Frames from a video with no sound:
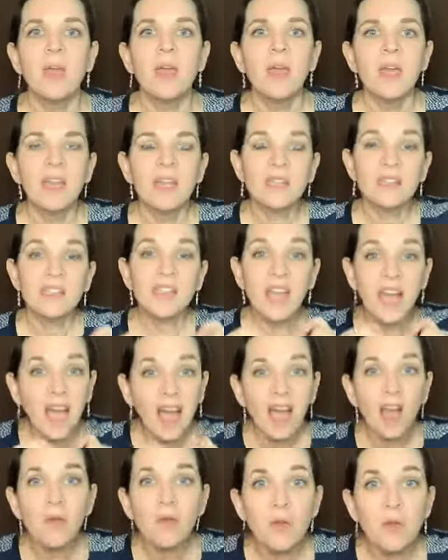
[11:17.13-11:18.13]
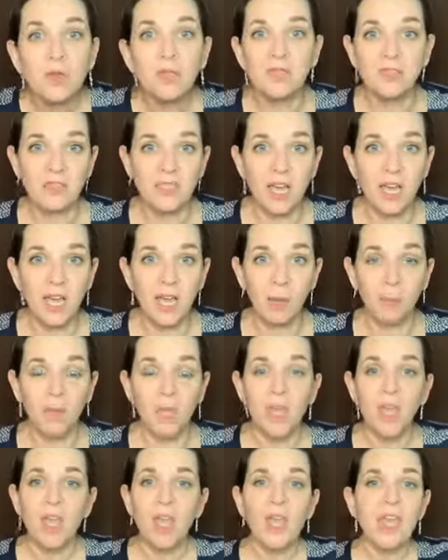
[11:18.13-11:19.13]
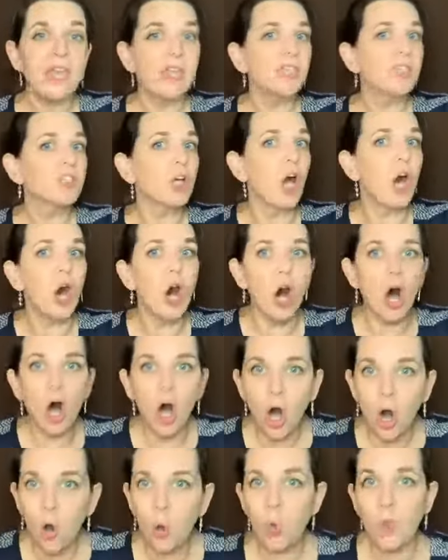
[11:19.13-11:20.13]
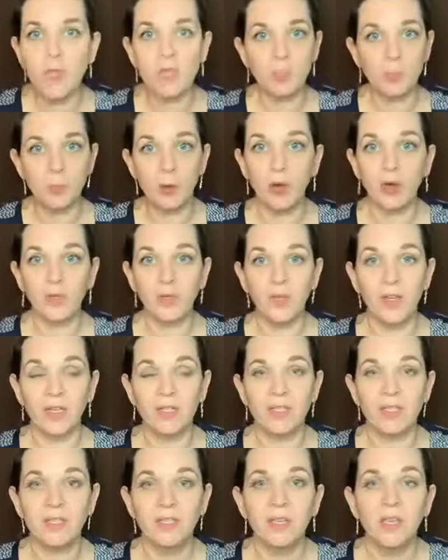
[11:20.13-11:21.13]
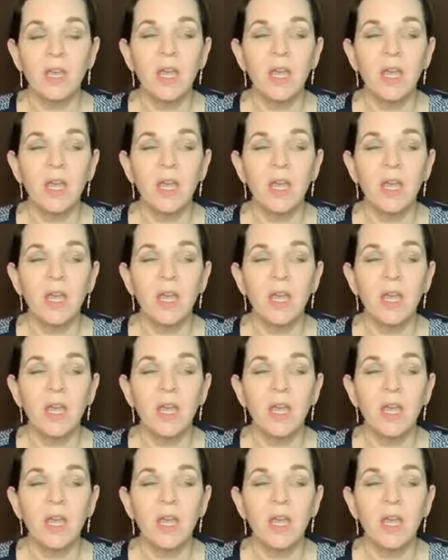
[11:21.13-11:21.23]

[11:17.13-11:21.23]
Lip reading: His kairos time is always perfect.